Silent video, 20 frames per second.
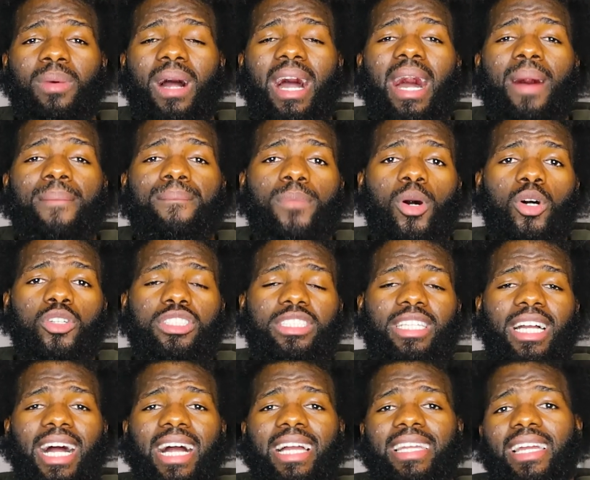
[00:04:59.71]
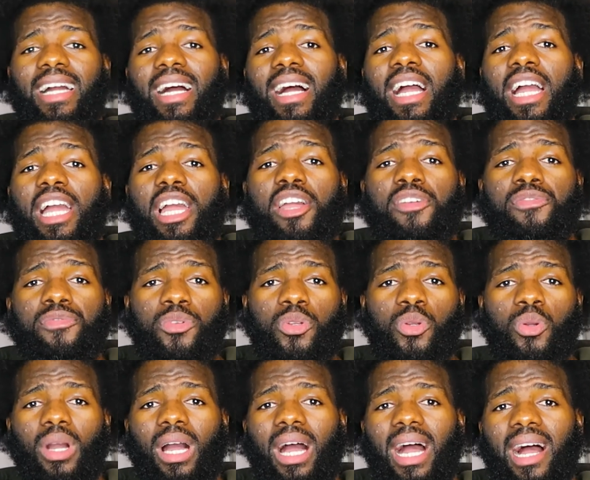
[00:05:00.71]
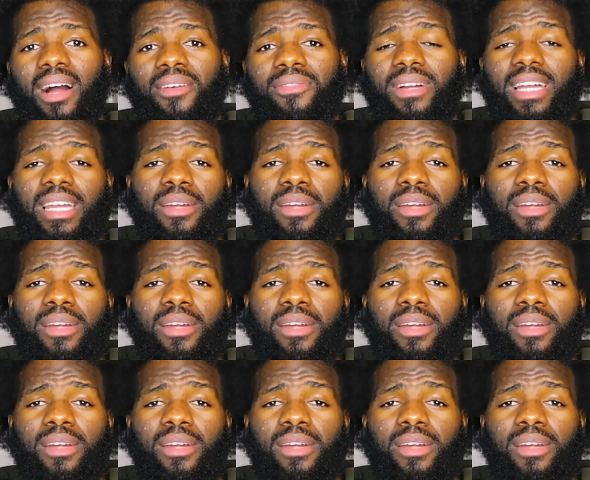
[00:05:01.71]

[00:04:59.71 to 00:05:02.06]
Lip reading: are much higher if you have